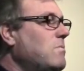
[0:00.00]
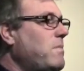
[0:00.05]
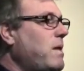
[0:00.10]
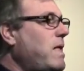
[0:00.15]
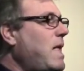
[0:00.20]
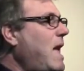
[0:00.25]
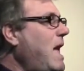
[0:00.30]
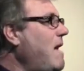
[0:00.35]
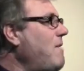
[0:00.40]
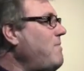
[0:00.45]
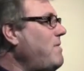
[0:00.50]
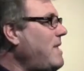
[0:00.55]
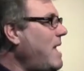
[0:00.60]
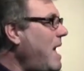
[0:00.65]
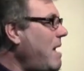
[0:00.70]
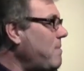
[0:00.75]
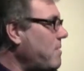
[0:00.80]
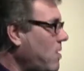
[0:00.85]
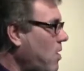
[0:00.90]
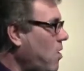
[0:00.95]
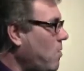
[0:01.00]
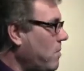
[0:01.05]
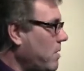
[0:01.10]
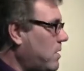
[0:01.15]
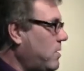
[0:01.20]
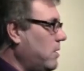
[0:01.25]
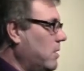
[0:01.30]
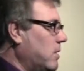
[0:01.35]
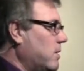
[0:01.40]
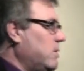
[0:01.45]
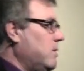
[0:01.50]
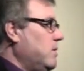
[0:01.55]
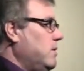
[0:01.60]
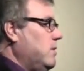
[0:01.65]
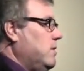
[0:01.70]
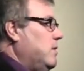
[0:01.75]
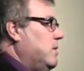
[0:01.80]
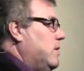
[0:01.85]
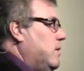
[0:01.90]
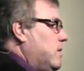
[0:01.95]
May not have the time to go home and cook.
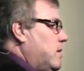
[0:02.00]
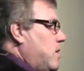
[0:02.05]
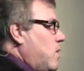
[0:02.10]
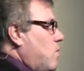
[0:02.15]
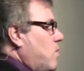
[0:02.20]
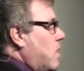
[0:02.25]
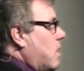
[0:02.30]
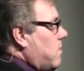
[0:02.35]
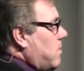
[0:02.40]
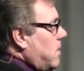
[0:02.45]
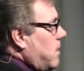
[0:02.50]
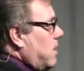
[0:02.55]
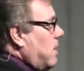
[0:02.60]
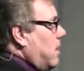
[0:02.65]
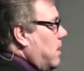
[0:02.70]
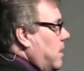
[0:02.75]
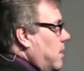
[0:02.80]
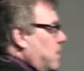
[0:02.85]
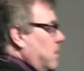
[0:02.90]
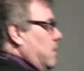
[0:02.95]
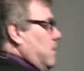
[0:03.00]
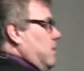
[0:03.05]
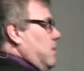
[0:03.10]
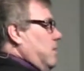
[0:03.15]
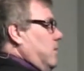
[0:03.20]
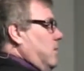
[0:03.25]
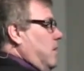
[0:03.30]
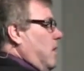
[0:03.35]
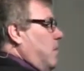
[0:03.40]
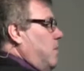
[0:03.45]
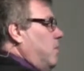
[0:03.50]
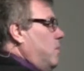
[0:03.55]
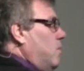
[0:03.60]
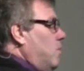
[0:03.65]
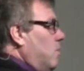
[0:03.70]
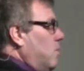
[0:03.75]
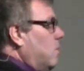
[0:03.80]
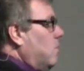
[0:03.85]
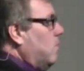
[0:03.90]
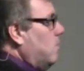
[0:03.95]
Go get me a
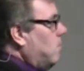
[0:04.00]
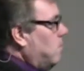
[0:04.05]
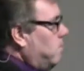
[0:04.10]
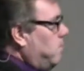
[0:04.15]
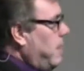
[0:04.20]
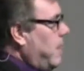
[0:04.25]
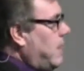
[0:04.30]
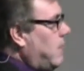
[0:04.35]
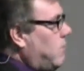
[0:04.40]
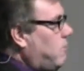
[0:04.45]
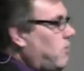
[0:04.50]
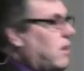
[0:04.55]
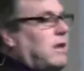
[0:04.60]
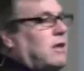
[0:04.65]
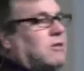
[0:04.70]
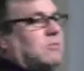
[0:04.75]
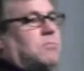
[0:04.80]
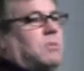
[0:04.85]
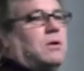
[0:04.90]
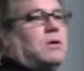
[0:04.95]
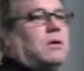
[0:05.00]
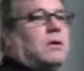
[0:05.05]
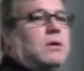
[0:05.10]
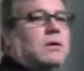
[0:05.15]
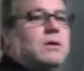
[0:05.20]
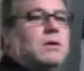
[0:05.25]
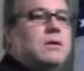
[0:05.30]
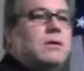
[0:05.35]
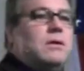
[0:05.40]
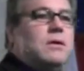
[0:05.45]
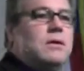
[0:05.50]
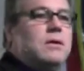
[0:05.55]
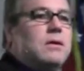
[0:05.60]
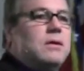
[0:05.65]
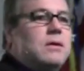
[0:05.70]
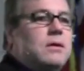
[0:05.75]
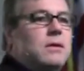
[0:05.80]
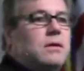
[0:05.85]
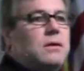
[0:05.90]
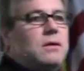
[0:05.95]
double big cheeseburger,
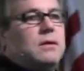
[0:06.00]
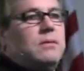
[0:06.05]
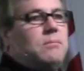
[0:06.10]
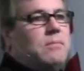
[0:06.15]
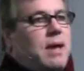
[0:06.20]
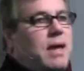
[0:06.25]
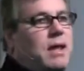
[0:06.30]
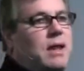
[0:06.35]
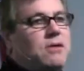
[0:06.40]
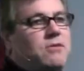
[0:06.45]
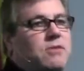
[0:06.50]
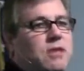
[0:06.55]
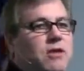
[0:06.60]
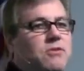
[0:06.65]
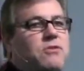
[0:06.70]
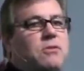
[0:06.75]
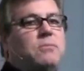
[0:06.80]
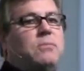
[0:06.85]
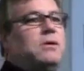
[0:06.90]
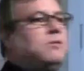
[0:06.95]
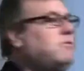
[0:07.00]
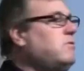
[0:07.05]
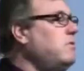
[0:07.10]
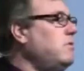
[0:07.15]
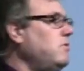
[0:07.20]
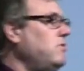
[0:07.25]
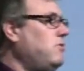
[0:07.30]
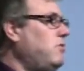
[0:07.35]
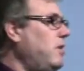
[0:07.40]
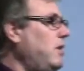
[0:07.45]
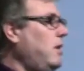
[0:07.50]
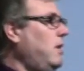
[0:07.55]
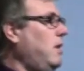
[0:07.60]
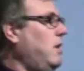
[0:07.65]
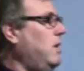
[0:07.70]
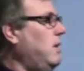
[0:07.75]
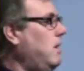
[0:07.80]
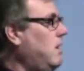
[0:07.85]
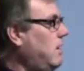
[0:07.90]
mayonnaise, ketchup, mustard, and chili